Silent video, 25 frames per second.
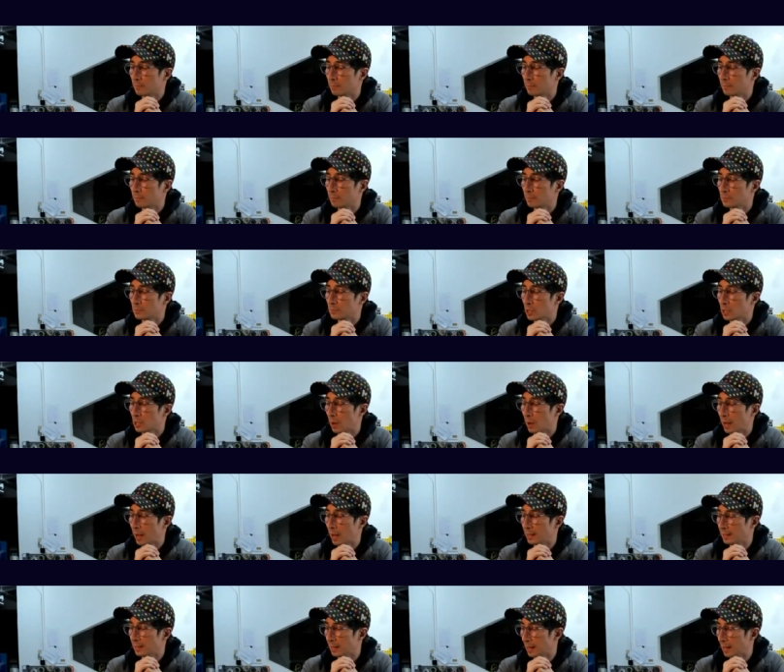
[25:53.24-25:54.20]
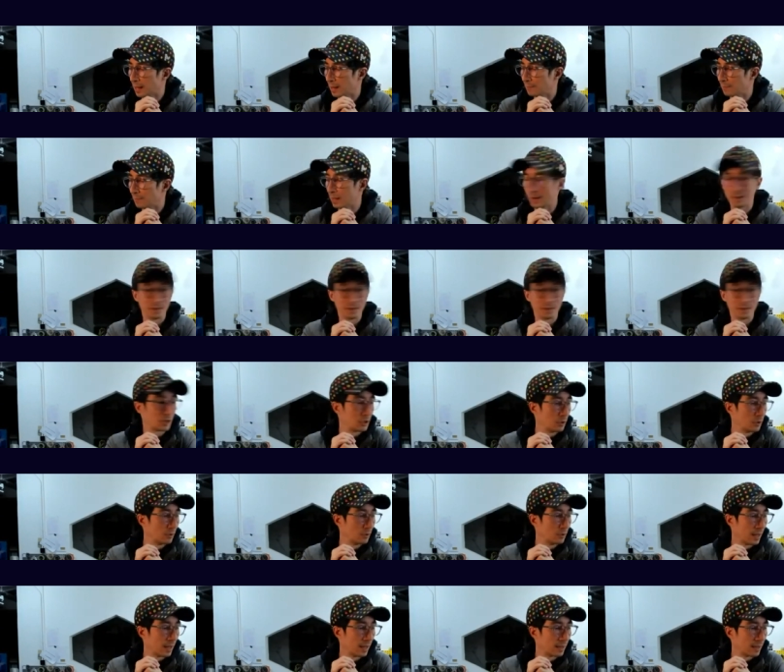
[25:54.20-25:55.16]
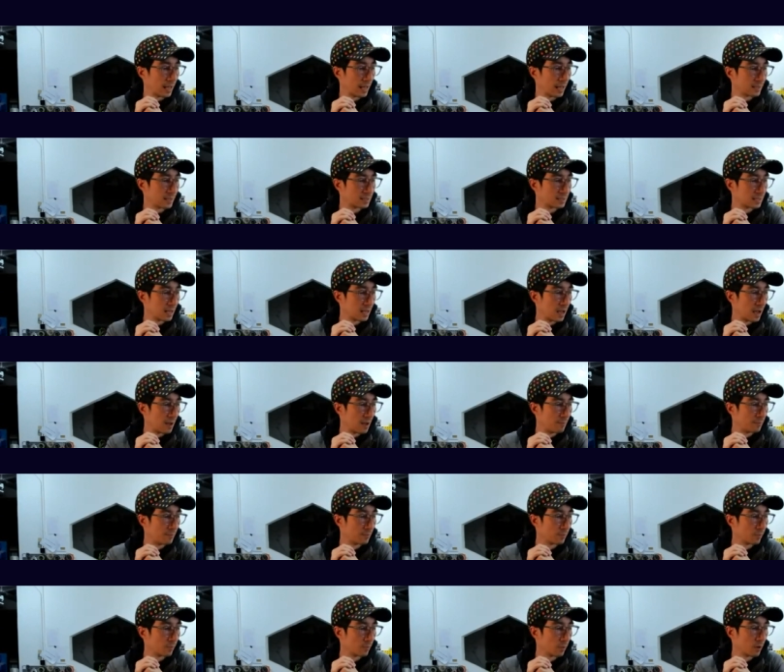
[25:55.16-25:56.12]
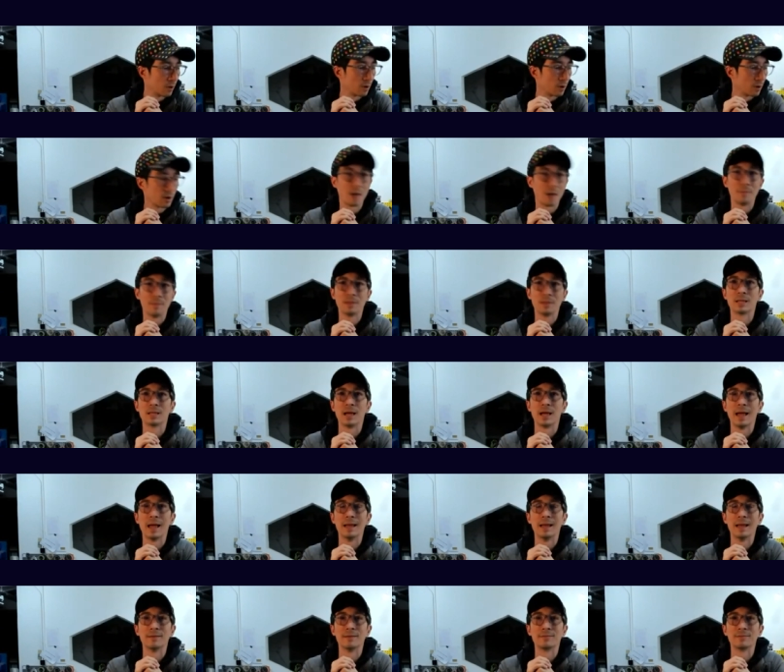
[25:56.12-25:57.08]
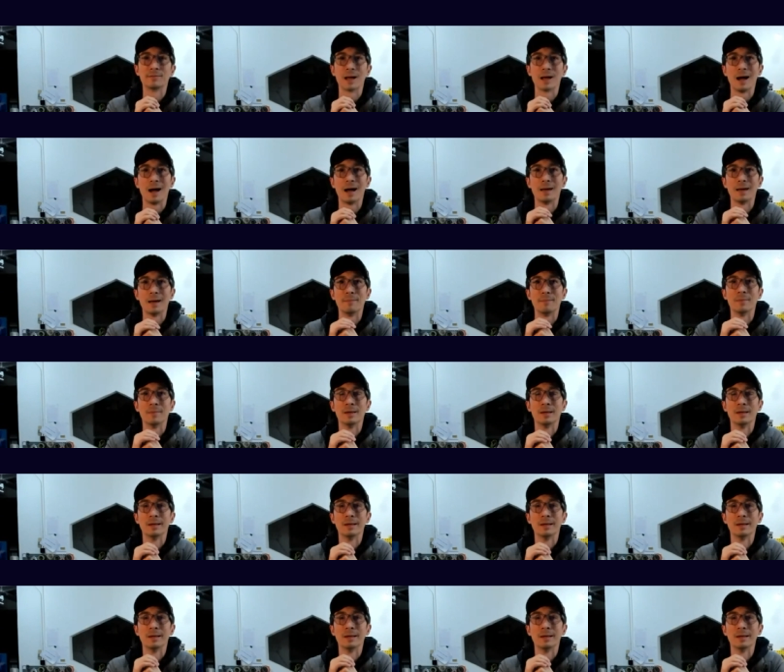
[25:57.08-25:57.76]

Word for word: so I, am getting the cue that that's um, we're coming to end of time.